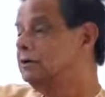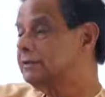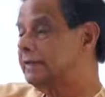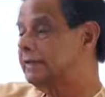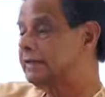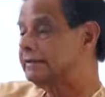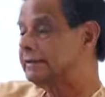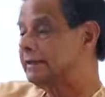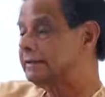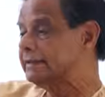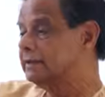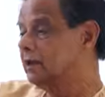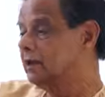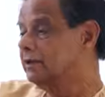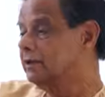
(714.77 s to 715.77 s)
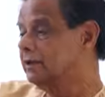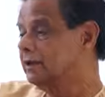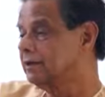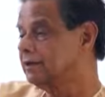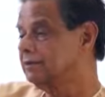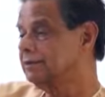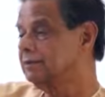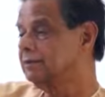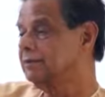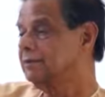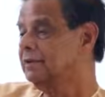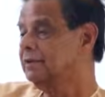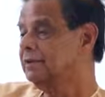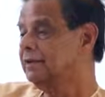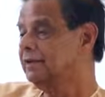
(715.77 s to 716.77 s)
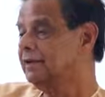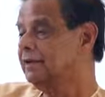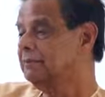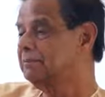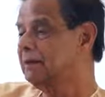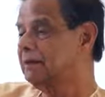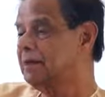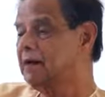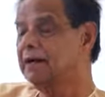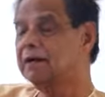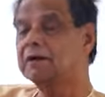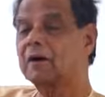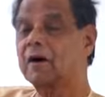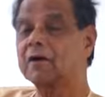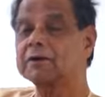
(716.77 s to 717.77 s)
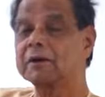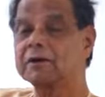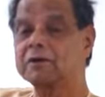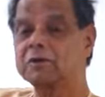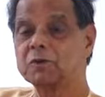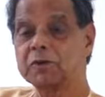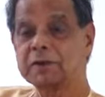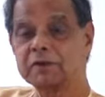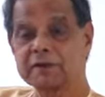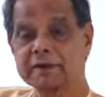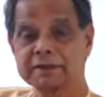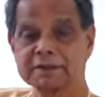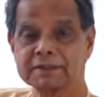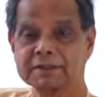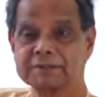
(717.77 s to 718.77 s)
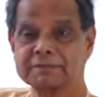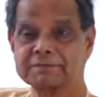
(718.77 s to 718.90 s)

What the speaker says: See, he says now here, deep heart of the universe.